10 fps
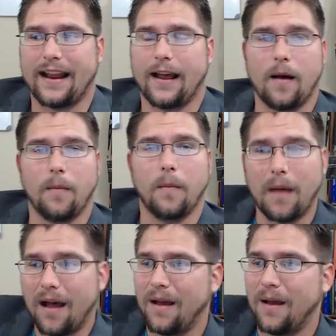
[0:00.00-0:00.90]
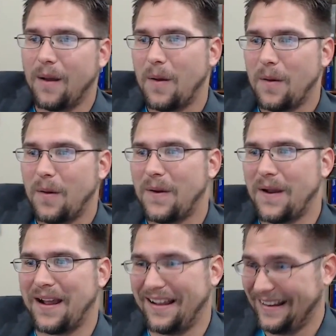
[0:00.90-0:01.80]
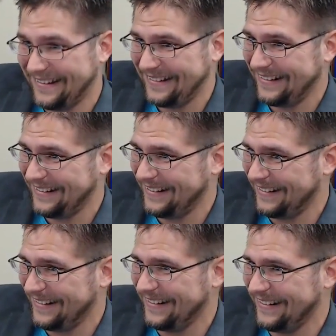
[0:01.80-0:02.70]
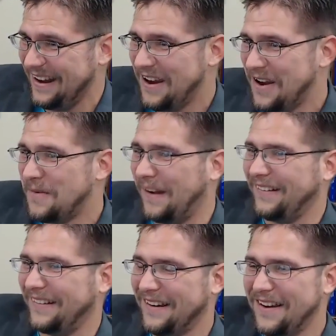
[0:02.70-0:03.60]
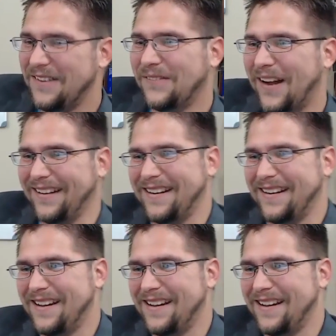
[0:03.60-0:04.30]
People have lost fingers, ripped fingers apart.